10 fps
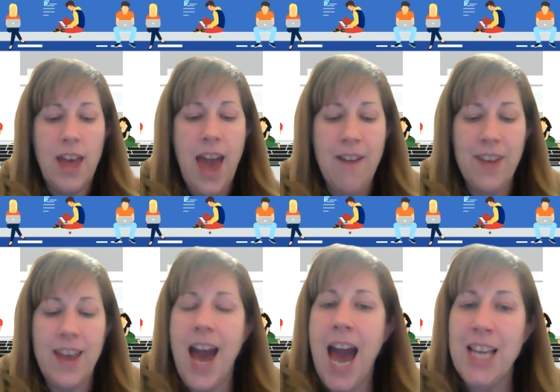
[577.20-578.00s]
having
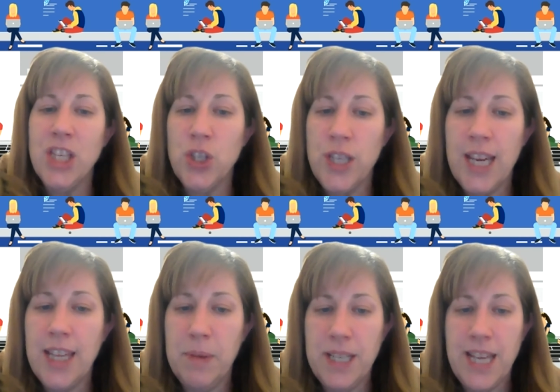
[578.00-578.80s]
high student
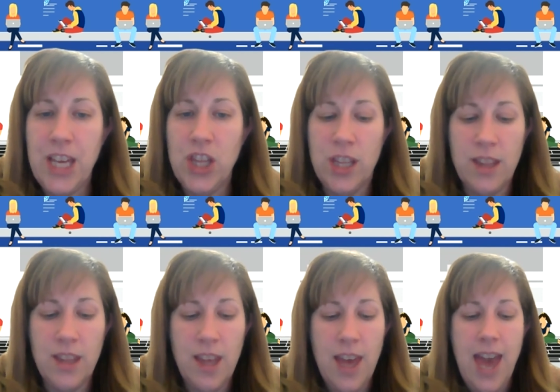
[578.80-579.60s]
expectations,